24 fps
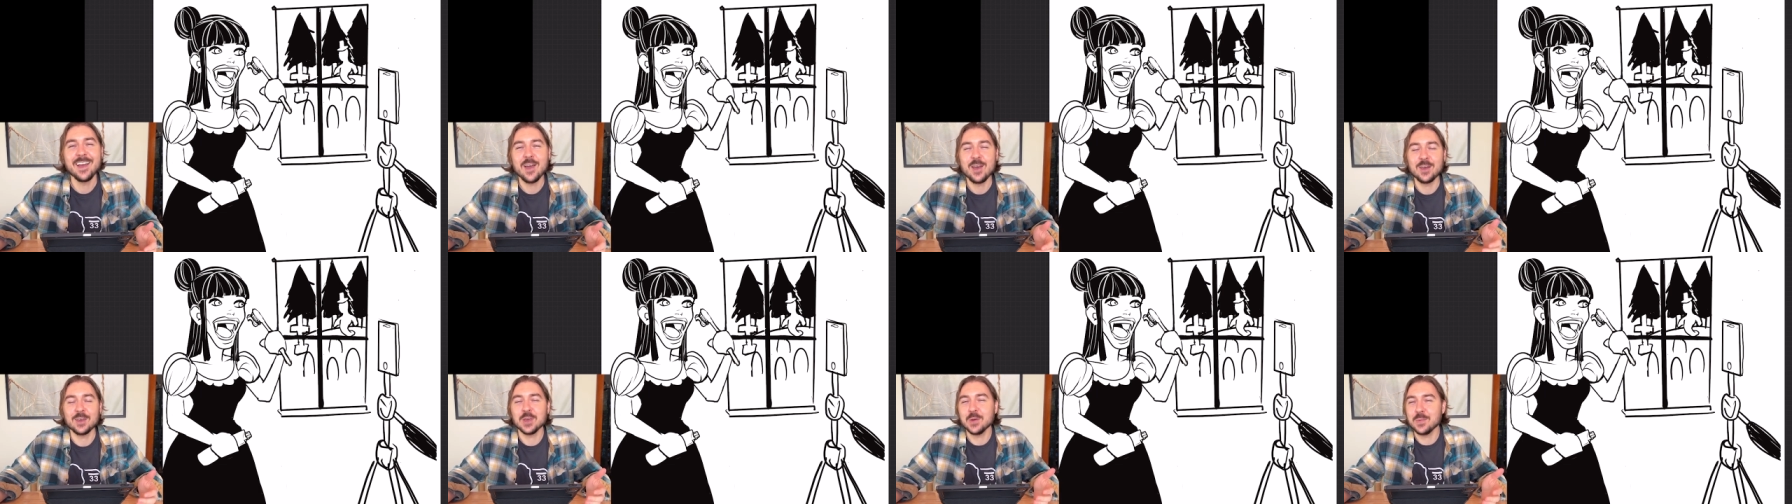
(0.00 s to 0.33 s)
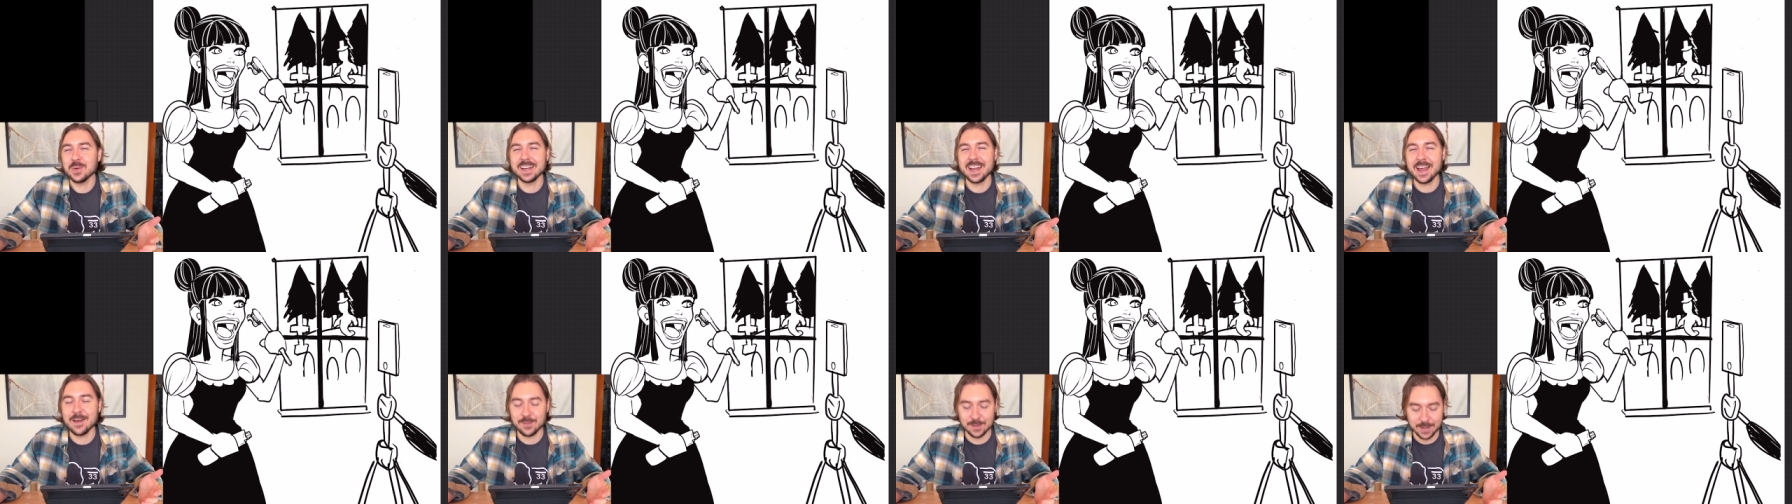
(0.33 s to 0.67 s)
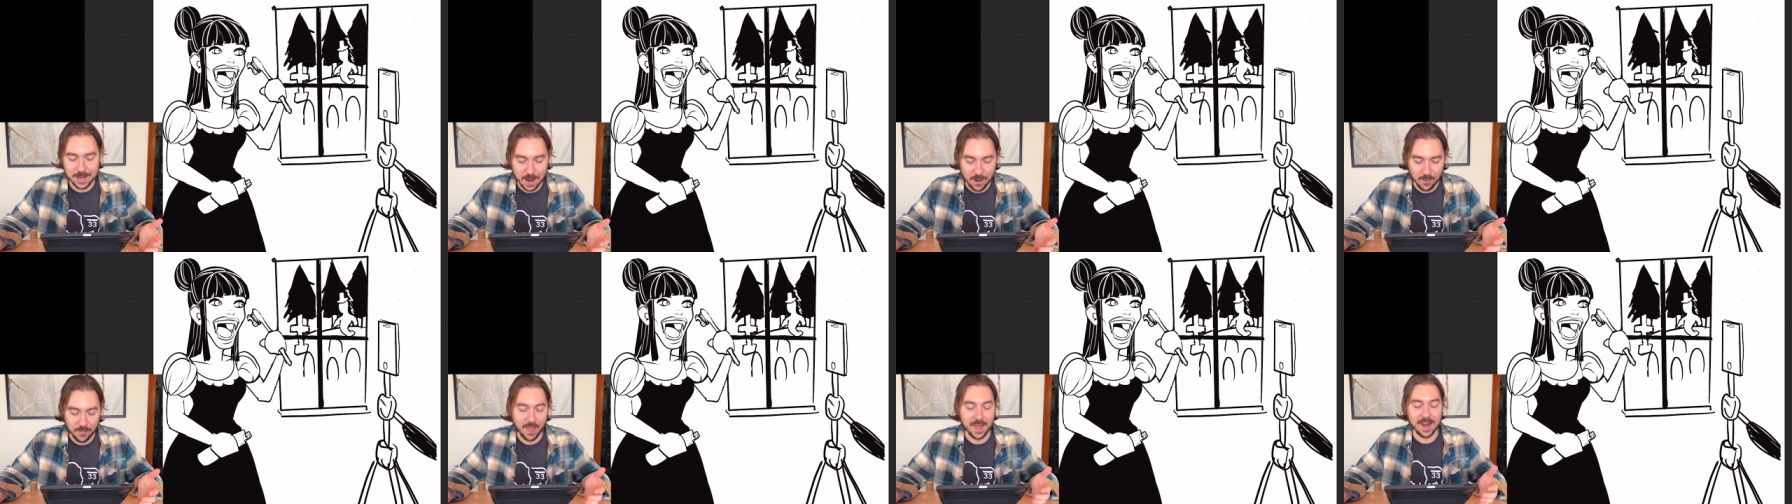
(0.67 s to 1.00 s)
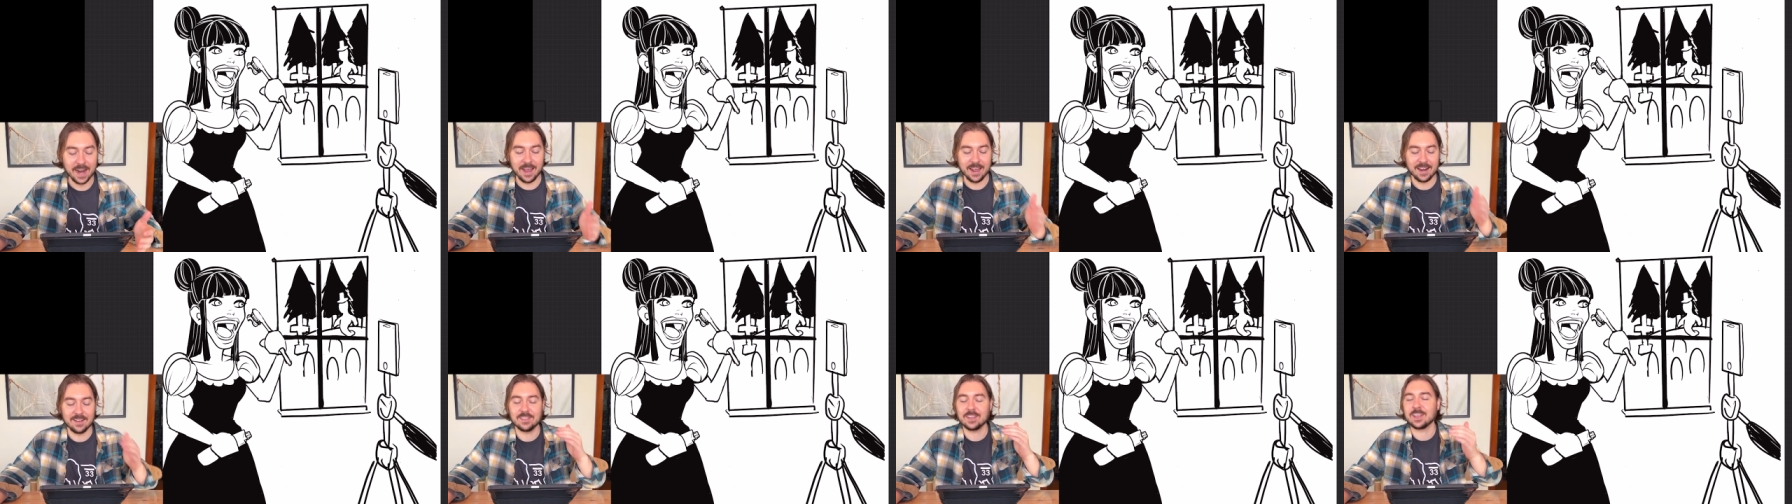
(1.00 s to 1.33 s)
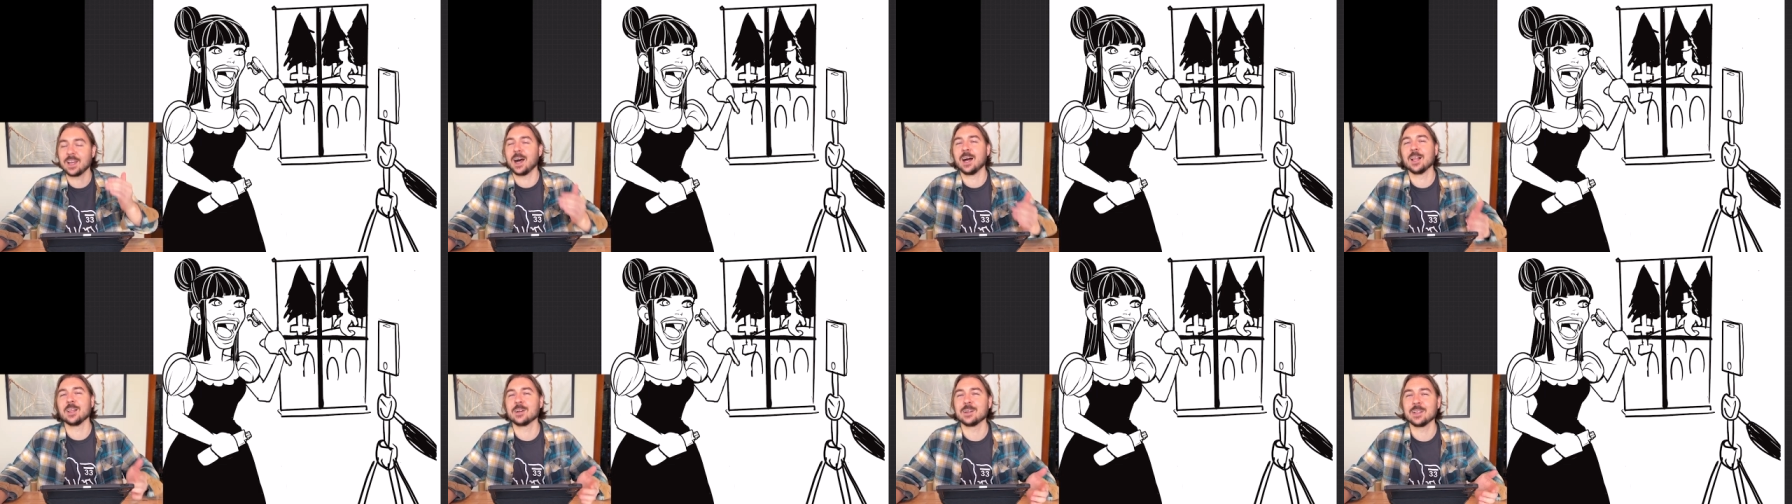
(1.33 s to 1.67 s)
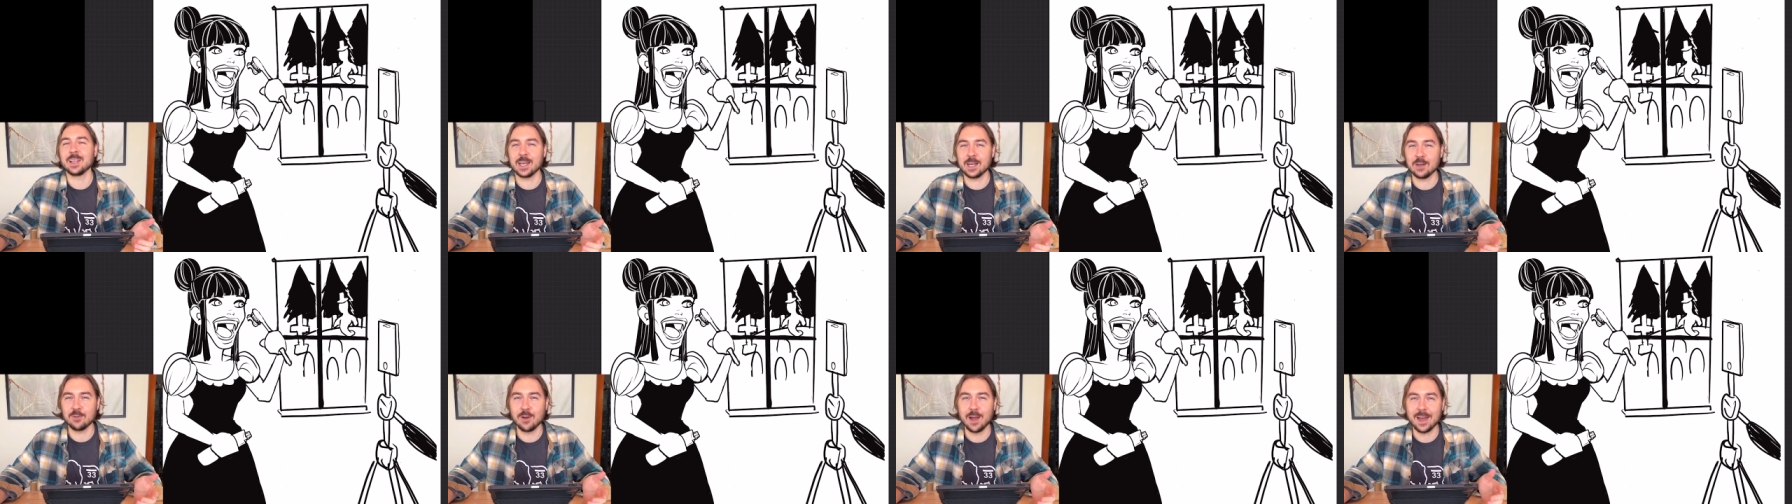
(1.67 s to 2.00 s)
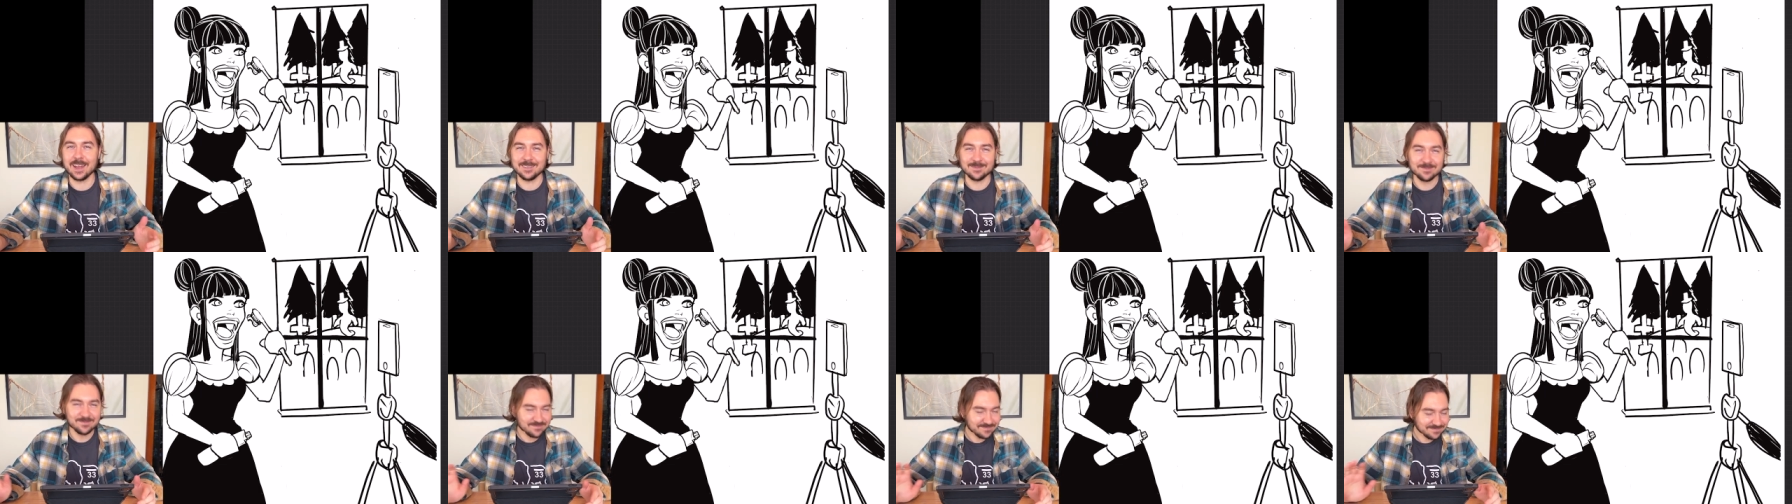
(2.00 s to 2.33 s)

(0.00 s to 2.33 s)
you would never know that. I had to color it like red.